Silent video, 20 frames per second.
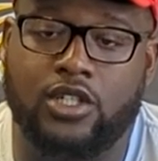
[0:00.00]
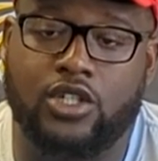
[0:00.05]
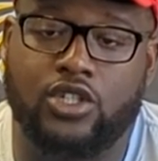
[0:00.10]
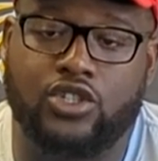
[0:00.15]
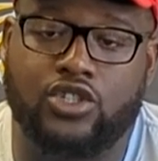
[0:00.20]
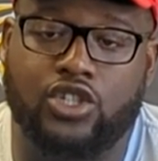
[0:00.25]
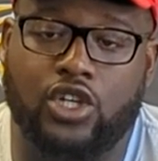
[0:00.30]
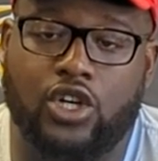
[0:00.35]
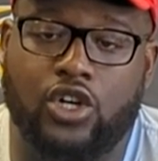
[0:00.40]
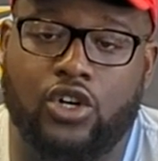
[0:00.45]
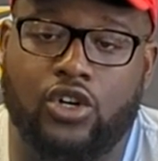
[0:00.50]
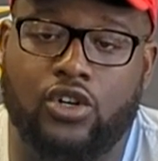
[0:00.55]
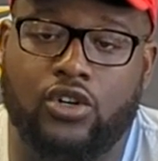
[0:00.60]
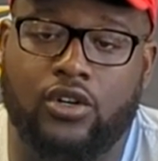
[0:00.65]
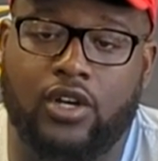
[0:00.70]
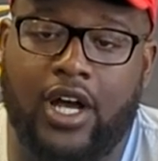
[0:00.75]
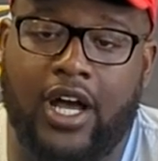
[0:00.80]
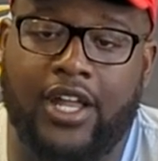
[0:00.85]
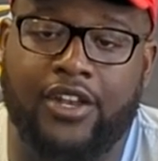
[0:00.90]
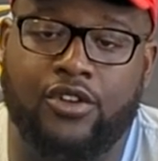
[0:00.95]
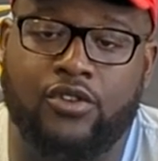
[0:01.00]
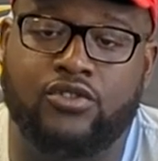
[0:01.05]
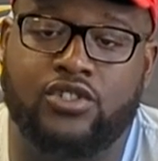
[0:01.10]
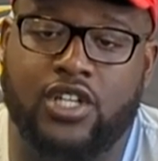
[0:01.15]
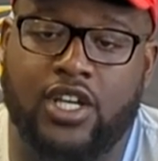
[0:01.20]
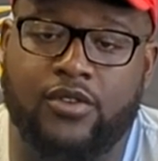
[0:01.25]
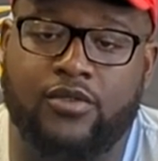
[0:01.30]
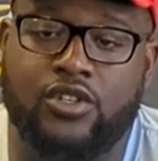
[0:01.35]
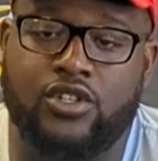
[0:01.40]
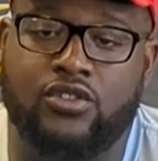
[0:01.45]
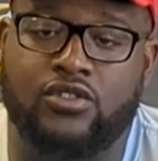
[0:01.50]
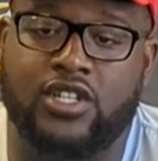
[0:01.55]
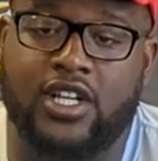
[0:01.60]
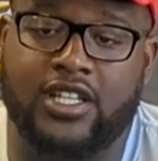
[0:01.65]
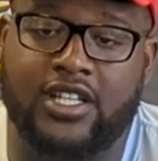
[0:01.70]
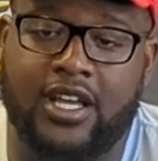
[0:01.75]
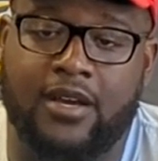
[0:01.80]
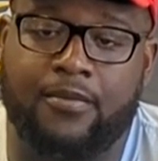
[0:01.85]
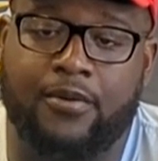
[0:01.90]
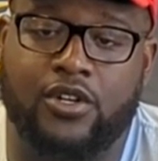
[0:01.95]
So I do say we do
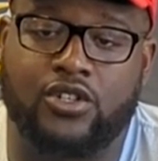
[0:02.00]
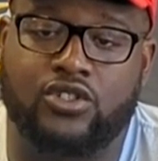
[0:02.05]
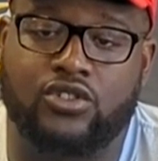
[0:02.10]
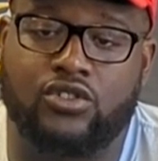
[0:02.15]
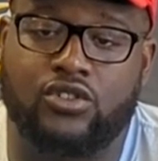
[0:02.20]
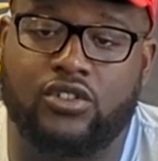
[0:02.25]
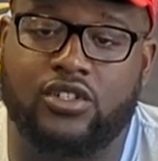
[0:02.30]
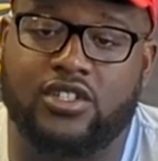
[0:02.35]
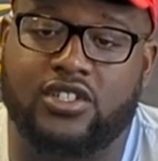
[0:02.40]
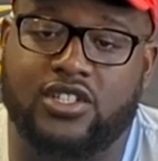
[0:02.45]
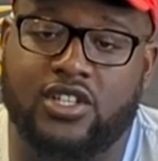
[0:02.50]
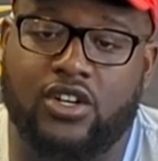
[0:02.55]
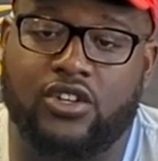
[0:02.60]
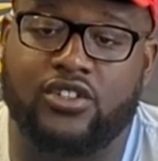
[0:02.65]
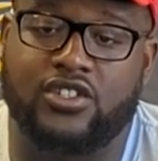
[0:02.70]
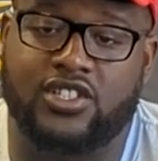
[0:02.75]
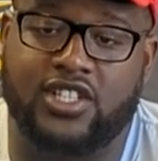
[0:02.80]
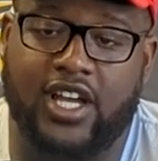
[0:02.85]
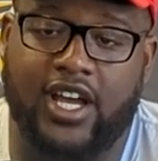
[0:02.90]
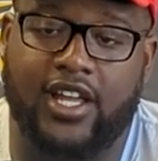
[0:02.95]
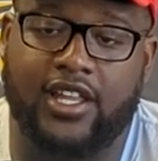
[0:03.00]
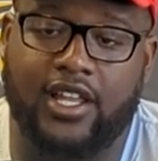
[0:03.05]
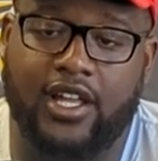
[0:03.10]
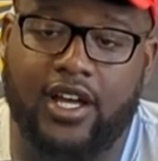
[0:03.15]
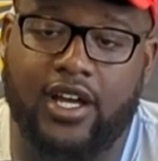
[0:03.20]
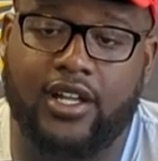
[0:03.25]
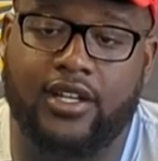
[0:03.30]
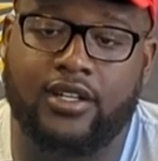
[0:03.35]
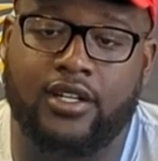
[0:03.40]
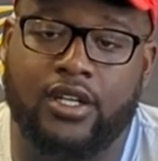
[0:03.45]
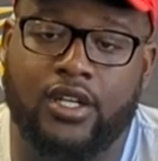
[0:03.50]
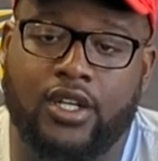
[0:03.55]
take that personal on the sideline.